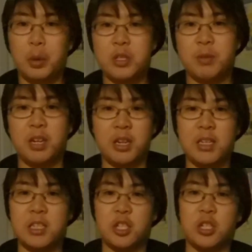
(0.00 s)
US media
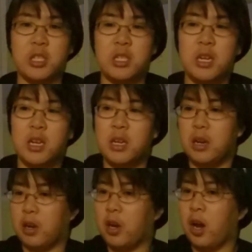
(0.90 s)
isn't just
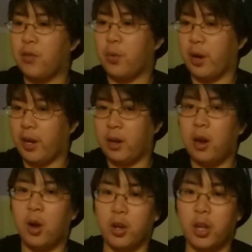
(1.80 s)
covering
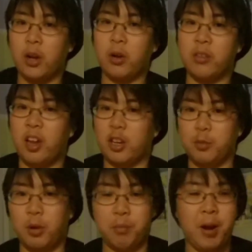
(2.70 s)
all the other attacks
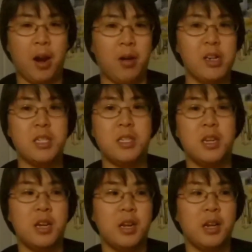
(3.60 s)
but in Paris.
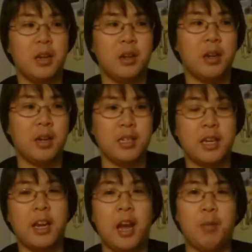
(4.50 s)
Because it
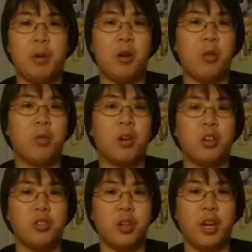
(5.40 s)
can happen in our own
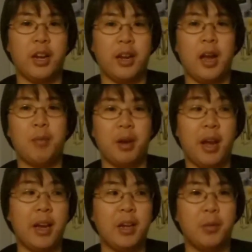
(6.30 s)
country, it can happen
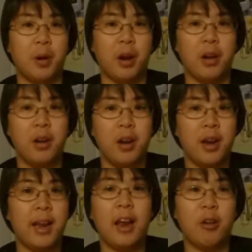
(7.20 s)
anywhere,
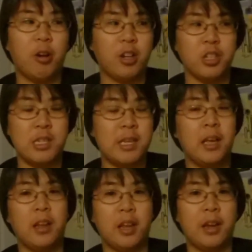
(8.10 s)
and they're not just
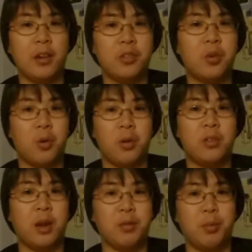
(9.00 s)
killing certain
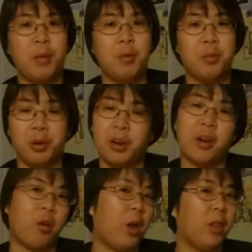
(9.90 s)
types of people, but
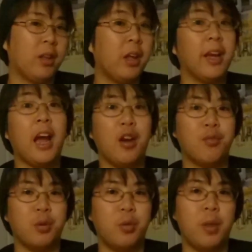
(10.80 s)
they're killing
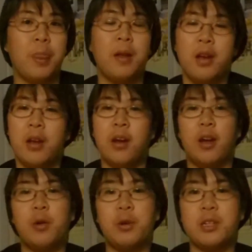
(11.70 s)
everyone.
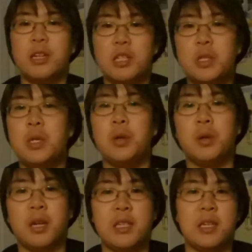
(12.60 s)
Another reason is too,
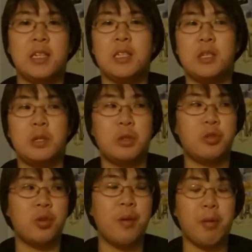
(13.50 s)
because it's
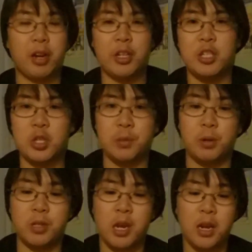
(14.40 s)
driven by consumers.